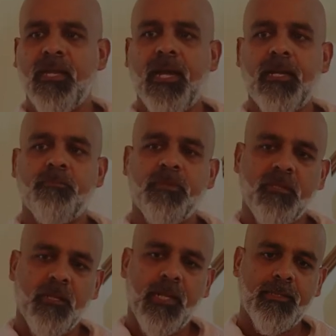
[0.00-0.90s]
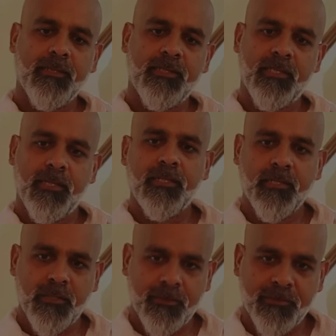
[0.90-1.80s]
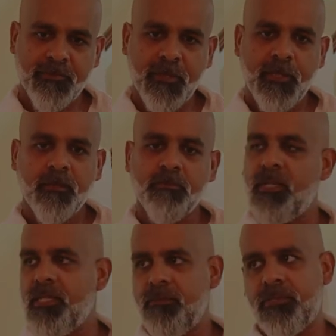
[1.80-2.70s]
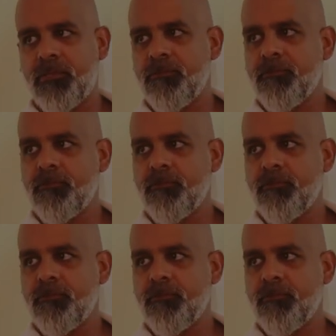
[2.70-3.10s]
that particular set of beliefs.